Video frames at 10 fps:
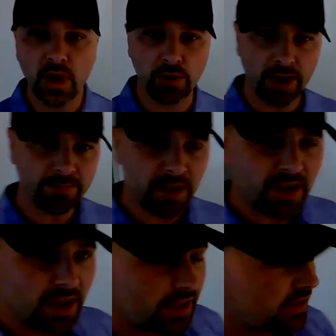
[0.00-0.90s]
Okay.
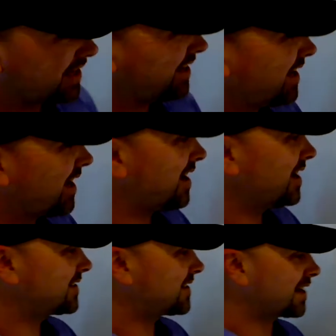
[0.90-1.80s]
The
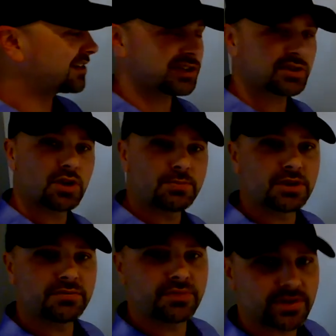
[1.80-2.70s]
second
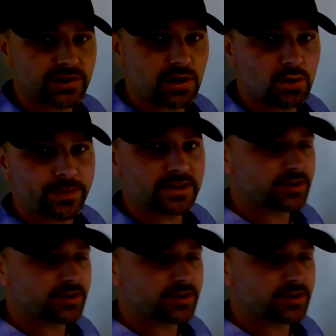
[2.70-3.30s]
description for slope